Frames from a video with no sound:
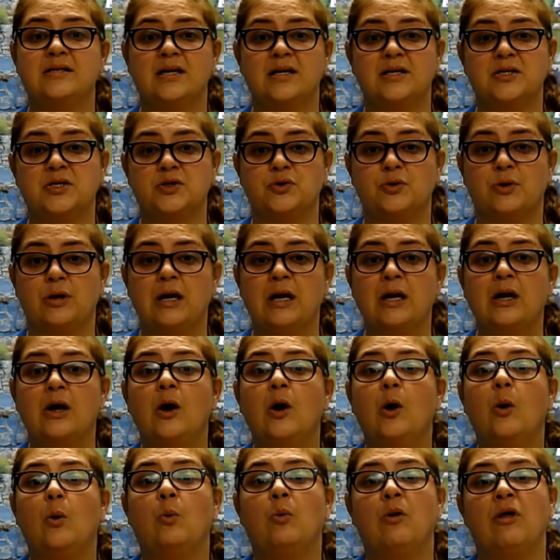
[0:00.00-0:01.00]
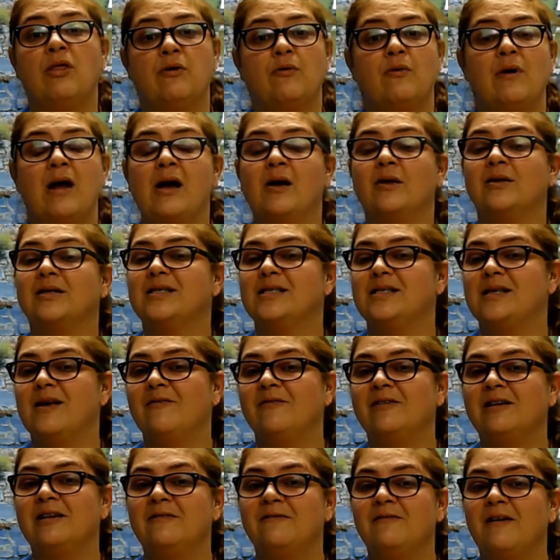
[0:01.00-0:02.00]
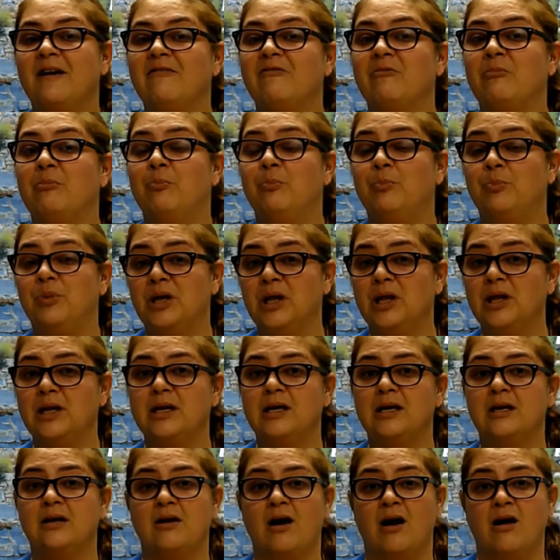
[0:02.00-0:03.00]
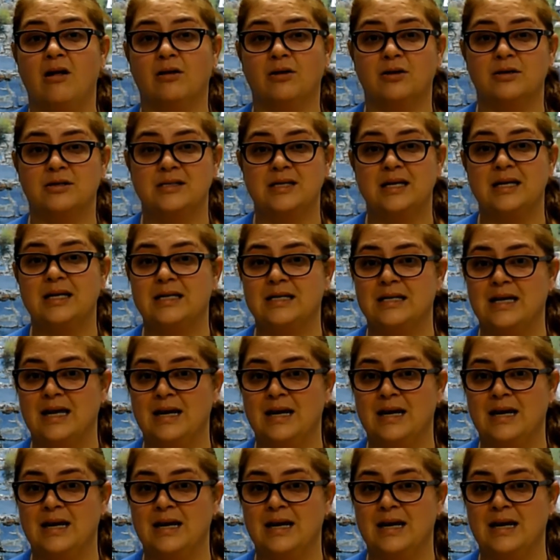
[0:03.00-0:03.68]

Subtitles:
history, with around $75 billion in